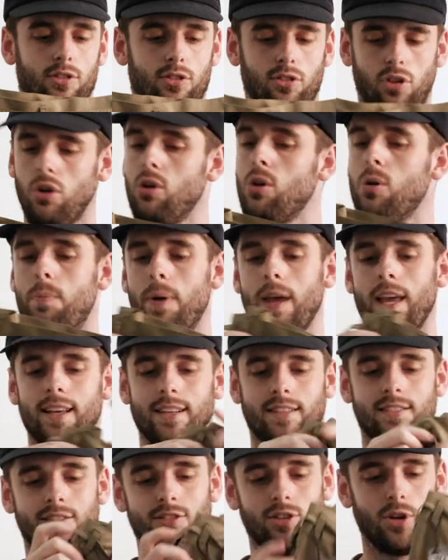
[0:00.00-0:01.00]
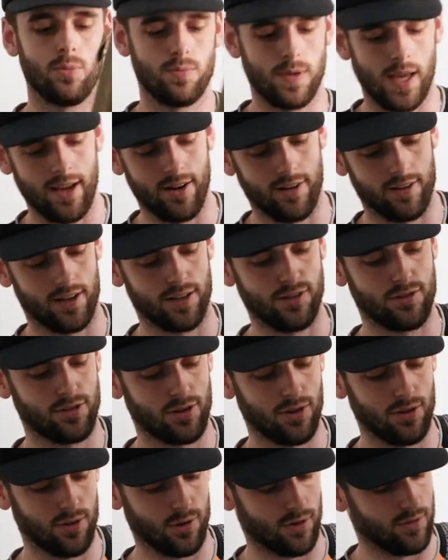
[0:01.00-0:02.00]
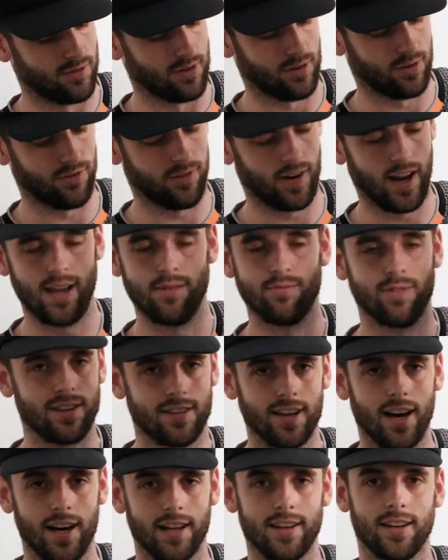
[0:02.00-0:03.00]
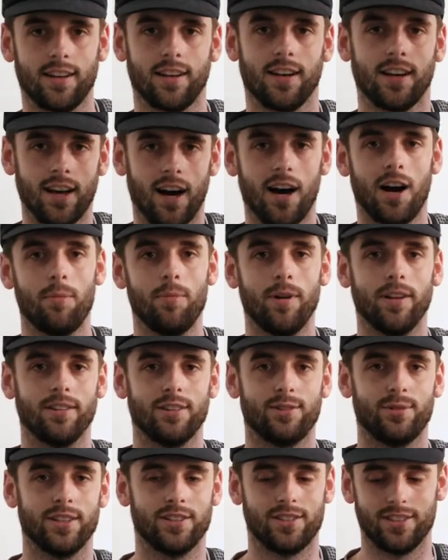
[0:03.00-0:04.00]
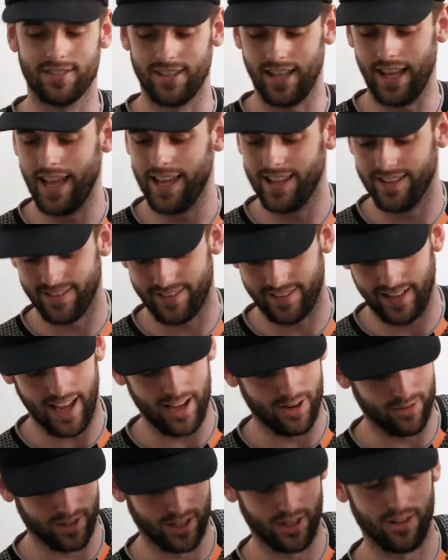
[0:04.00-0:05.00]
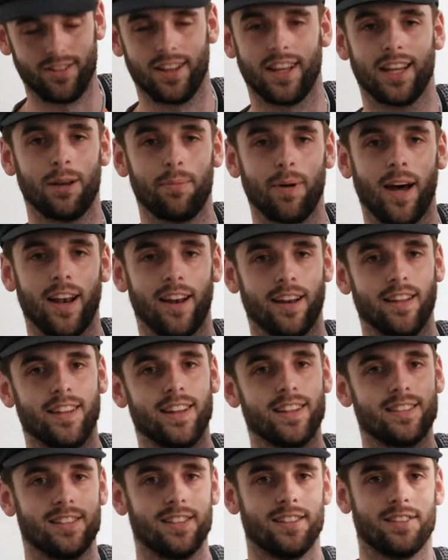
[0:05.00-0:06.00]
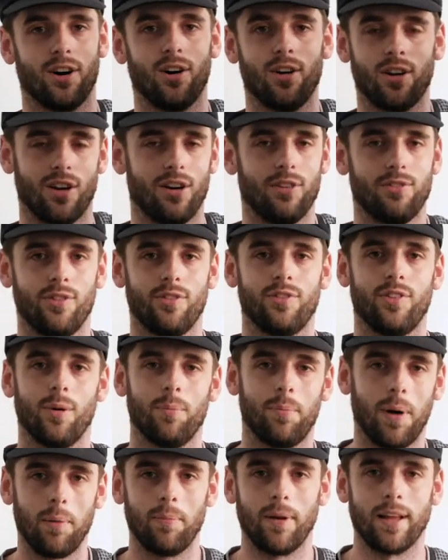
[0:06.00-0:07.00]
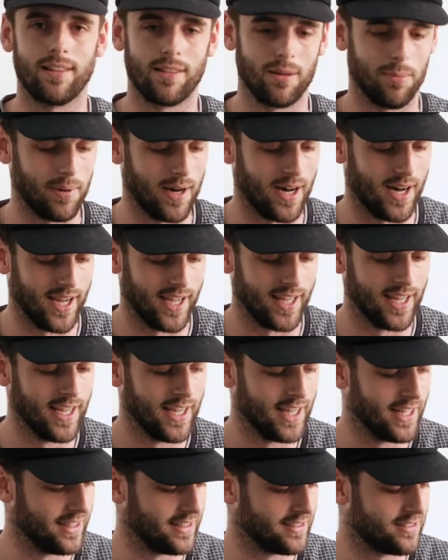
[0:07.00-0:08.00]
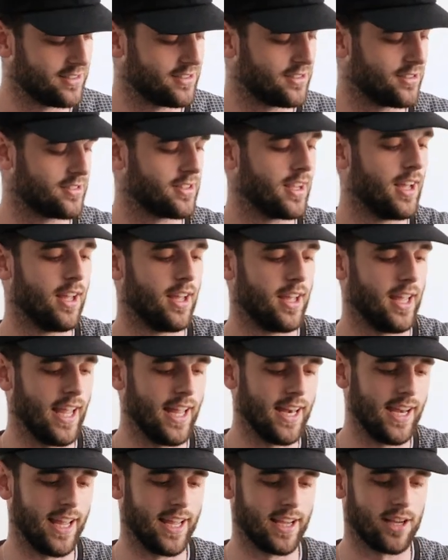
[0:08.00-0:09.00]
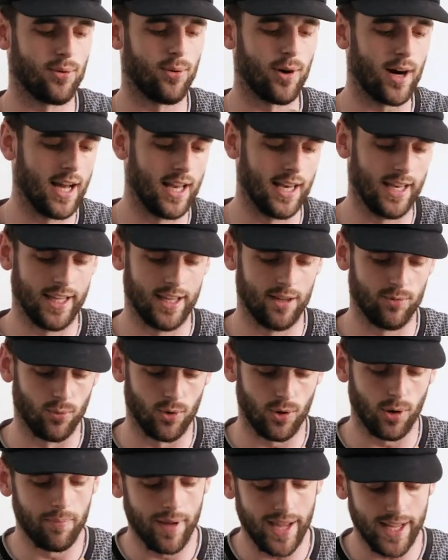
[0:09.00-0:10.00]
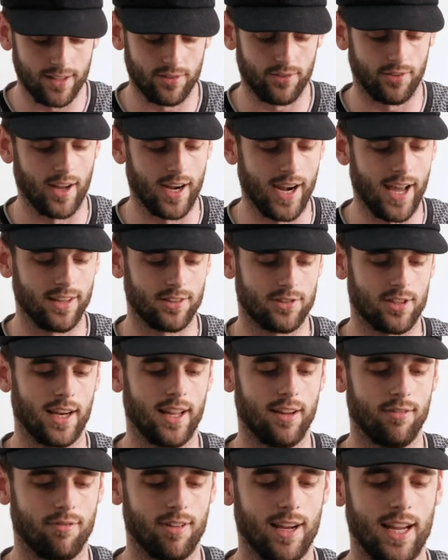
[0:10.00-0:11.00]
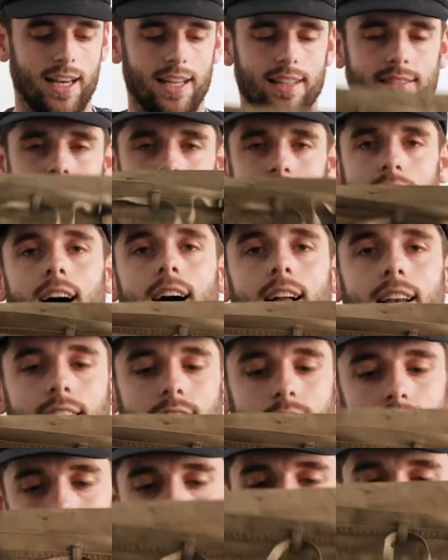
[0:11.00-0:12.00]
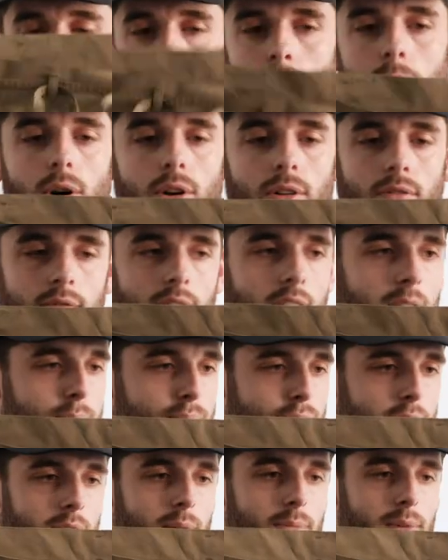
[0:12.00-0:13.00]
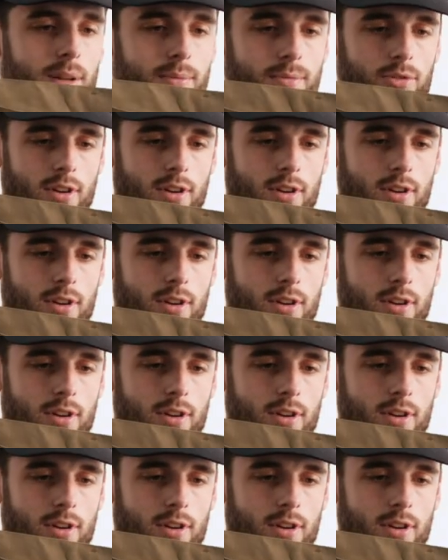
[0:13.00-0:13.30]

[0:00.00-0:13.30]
two-piece superhero suit of just flame retardant garments, which is insane when you think about it. This is on offer for the public to buy. This is just in here quietly, and what makes for an actually really stylish, really modern, really premium